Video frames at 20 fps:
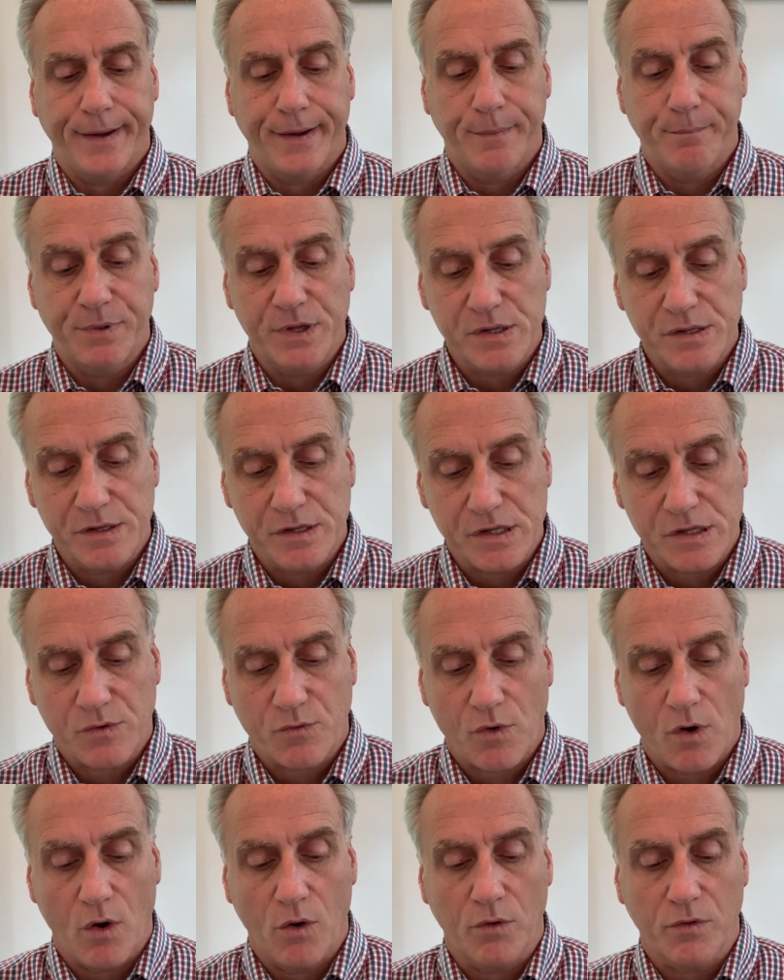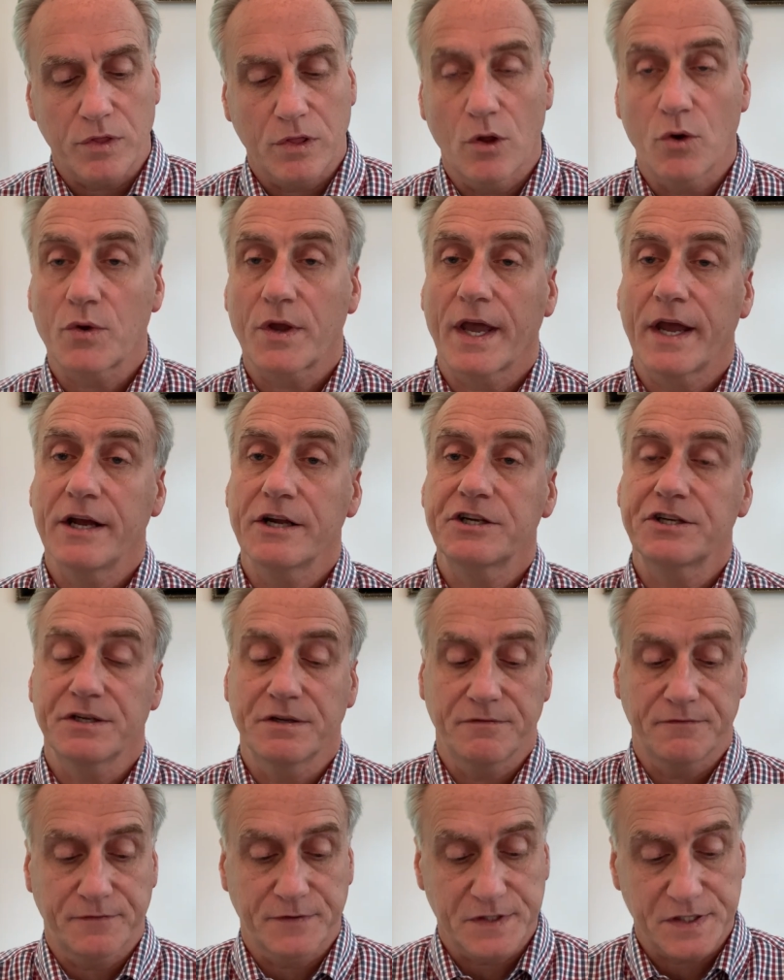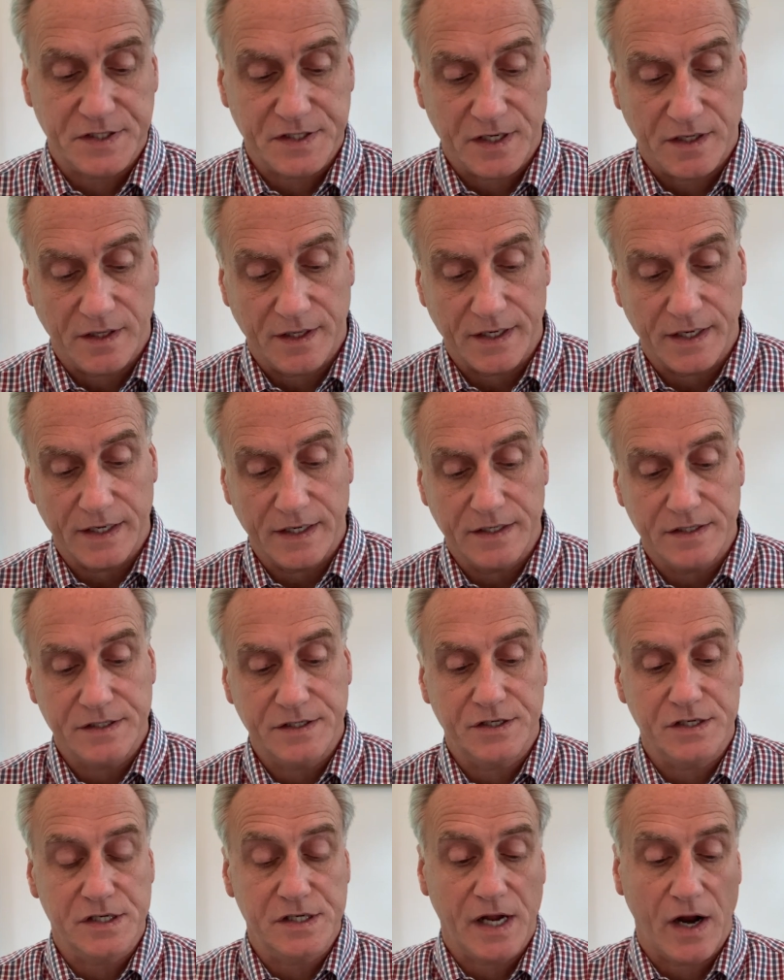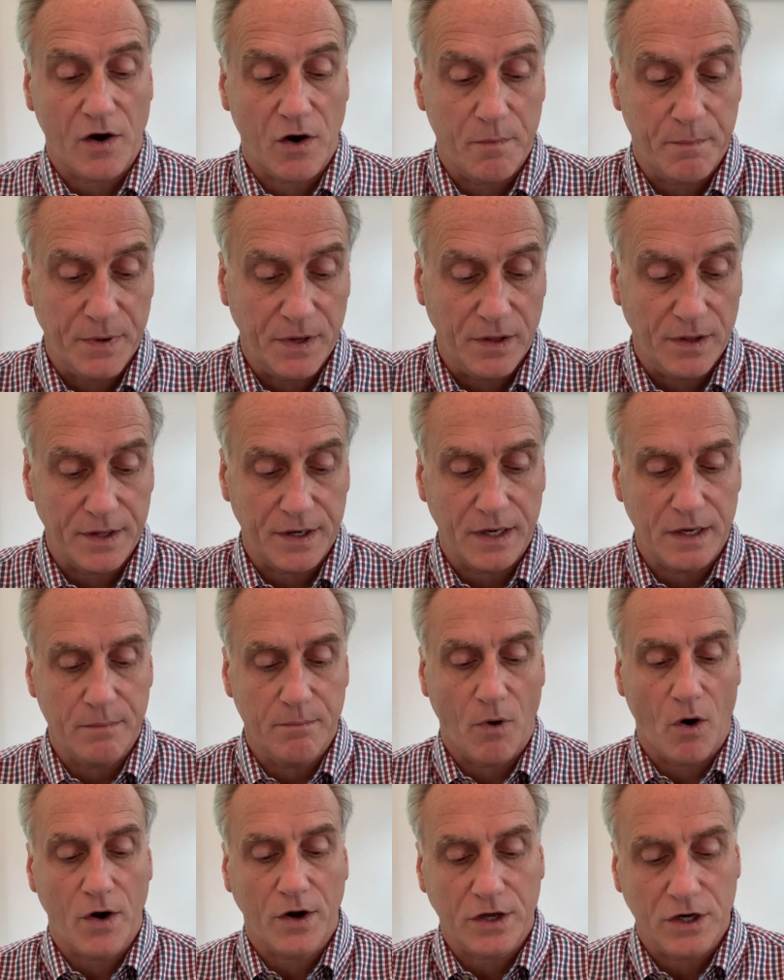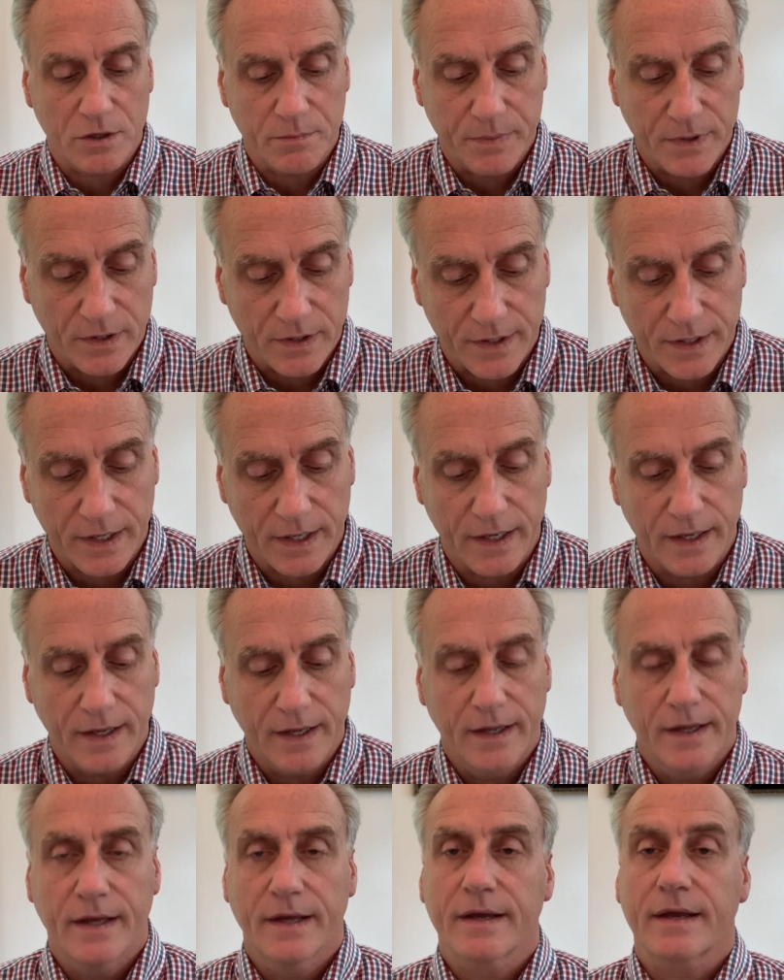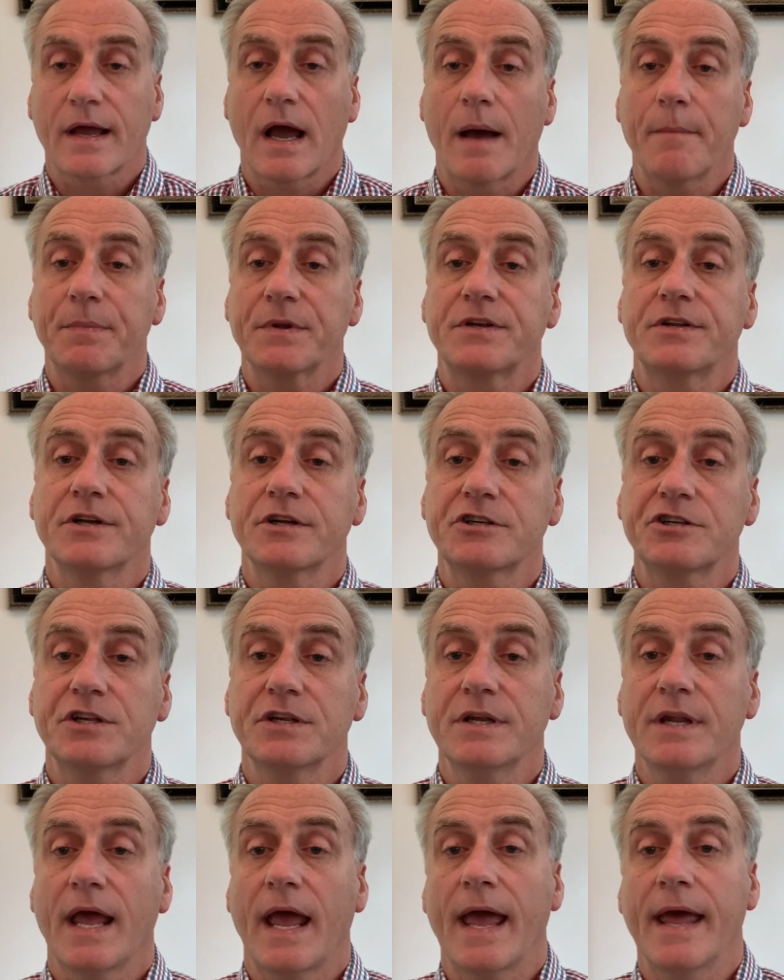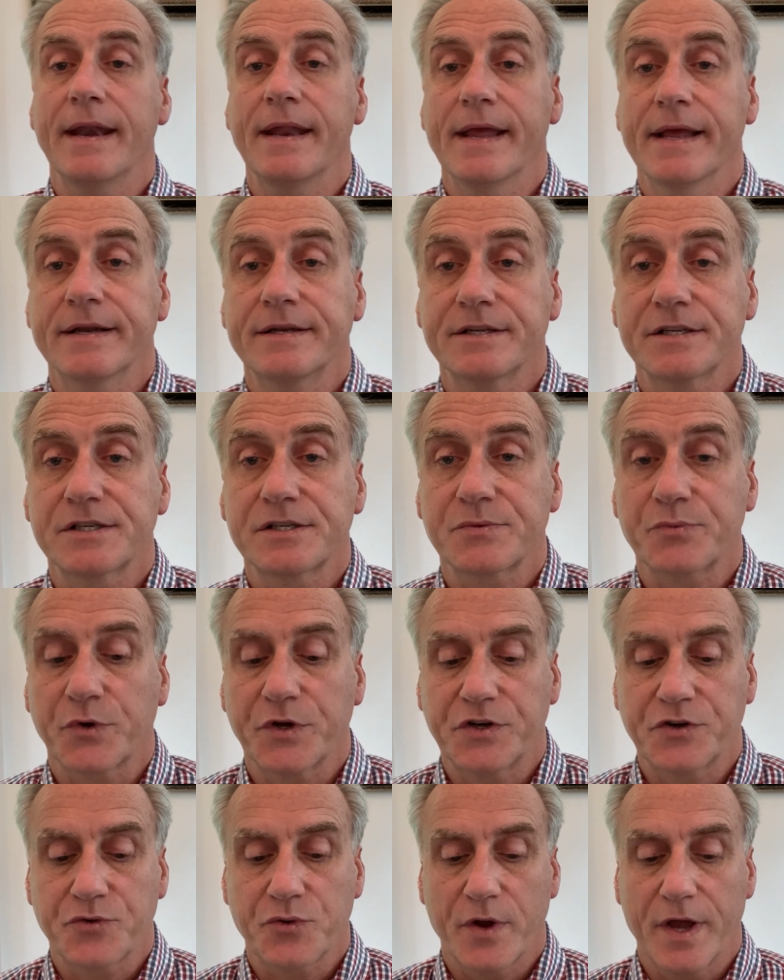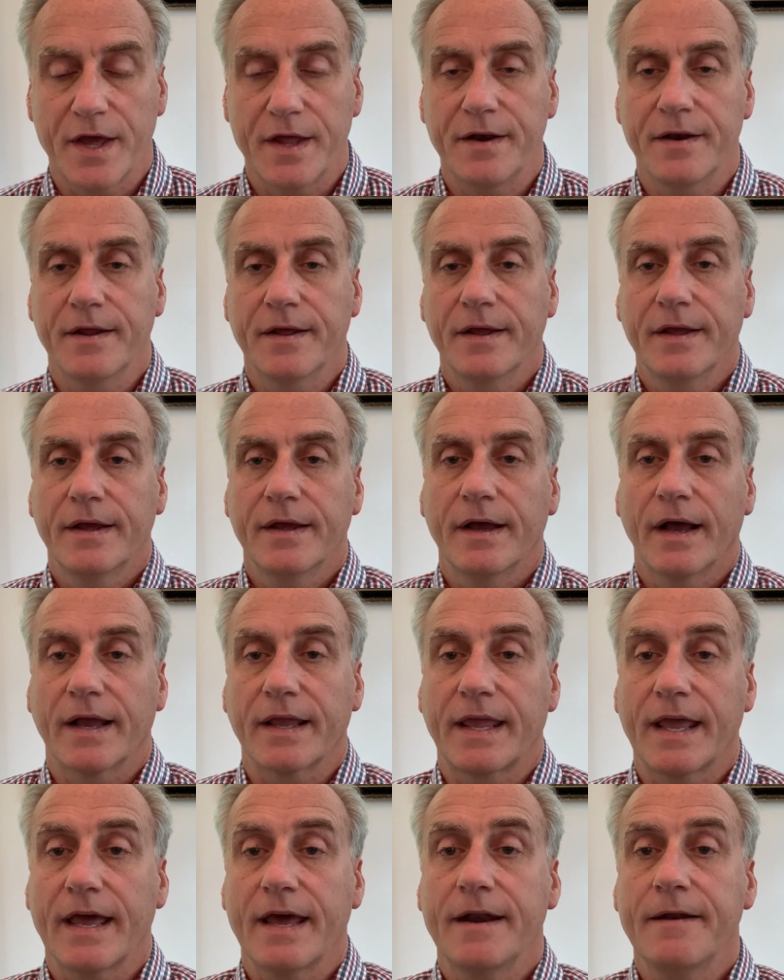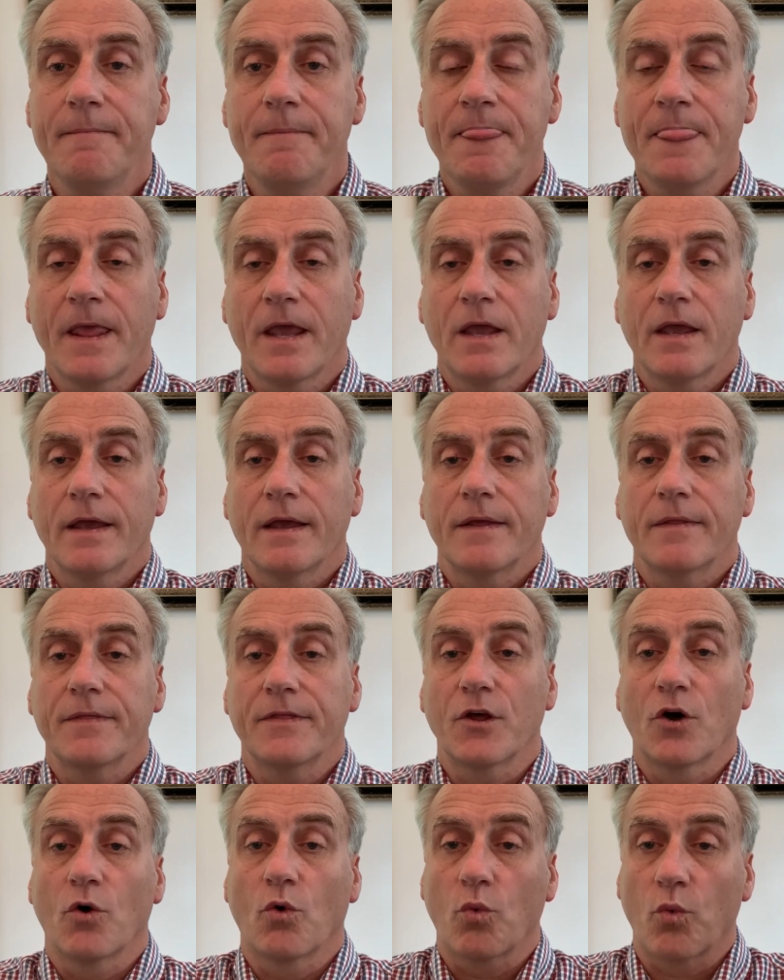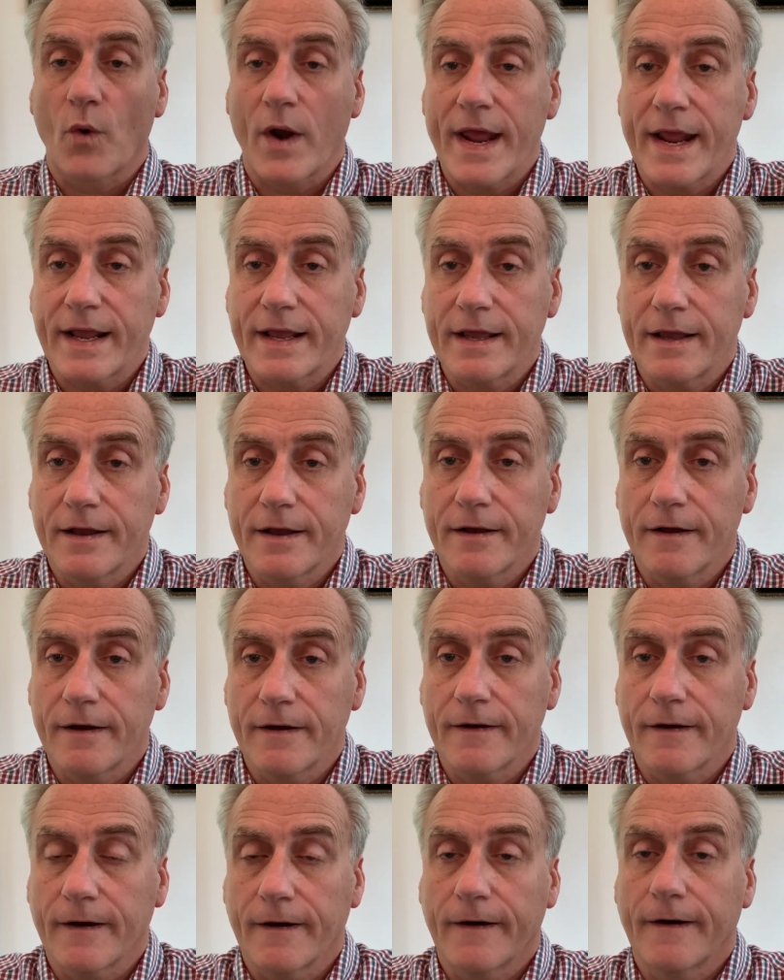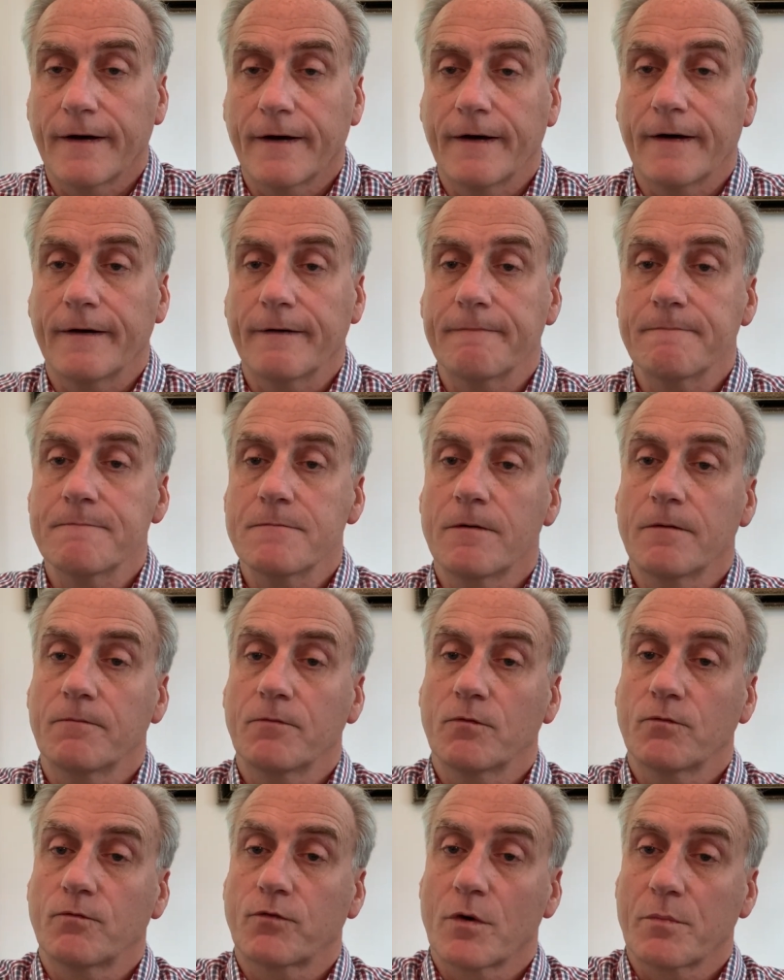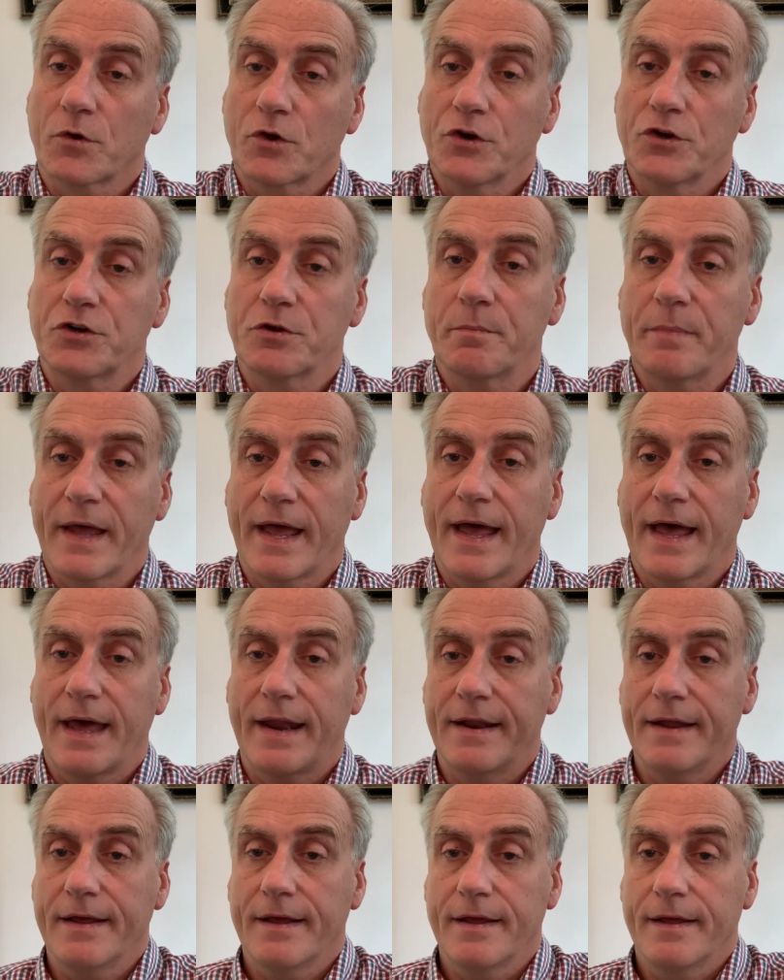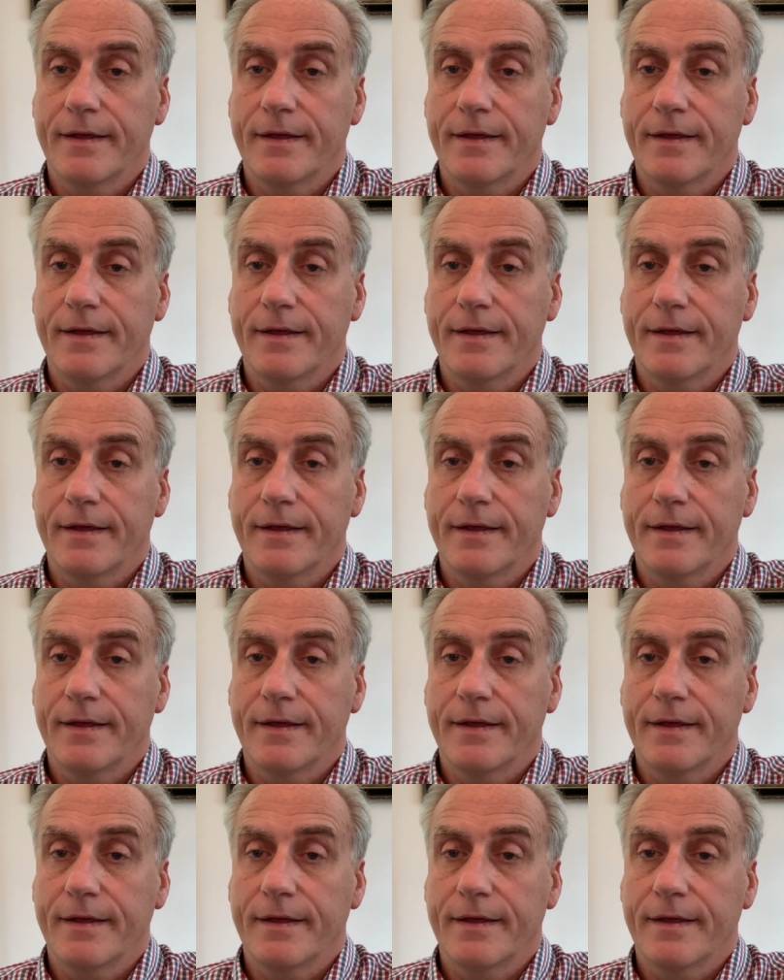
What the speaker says: business growth, location, facilities, desirability, marketability, competition, and industry trend. Again, they'll rank from good to bad